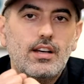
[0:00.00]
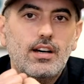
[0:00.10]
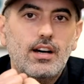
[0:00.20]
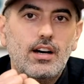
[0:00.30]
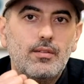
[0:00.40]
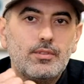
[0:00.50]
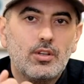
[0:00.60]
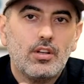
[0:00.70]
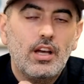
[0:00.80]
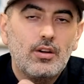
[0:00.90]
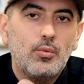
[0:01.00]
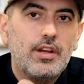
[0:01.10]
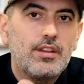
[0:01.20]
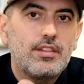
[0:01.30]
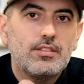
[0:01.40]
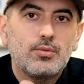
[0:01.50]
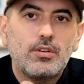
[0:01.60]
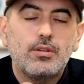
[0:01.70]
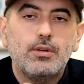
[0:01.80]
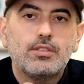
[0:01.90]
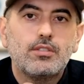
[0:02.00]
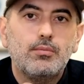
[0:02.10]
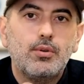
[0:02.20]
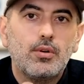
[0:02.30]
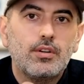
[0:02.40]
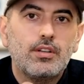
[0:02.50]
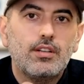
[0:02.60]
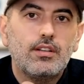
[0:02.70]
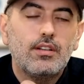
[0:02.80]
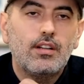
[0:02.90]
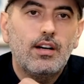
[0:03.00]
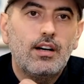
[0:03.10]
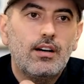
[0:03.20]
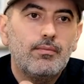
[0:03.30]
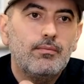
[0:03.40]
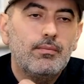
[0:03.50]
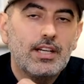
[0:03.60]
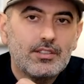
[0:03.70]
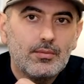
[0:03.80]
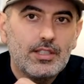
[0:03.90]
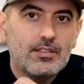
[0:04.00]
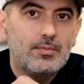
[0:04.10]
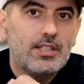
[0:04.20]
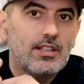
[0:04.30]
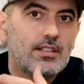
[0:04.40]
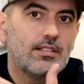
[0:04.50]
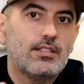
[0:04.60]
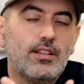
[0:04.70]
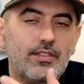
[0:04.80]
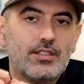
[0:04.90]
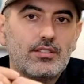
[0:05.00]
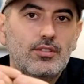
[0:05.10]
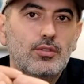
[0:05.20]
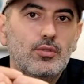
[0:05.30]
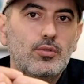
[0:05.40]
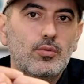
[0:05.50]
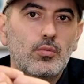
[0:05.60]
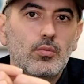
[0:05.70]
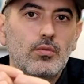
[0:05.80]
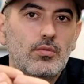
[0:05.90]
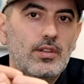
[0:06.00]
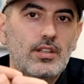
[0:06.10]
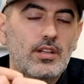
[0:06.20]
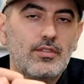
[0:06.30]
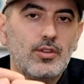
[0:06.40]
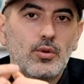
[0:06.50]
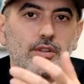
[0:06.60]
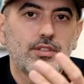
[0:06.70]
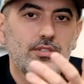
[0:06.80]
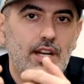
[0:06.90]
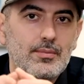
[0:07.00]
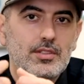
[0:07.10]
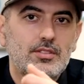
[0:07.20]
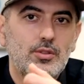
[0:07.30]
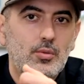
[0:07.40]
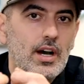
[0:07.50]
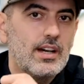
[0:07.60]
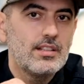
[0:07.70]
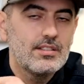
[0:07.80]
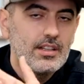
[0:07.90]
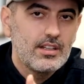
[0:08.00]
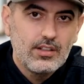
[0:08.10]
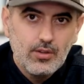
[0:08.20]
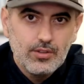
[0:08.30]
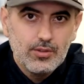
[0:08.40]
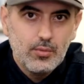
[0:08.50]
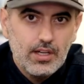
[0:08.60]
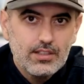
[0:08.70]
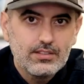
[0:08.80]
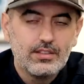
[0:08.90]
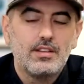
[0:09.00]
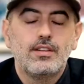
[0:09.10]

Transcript: Your lug width is one of the most important measurements, because if it's too, if you order a strap that's too wide, it's not going to go on your watch.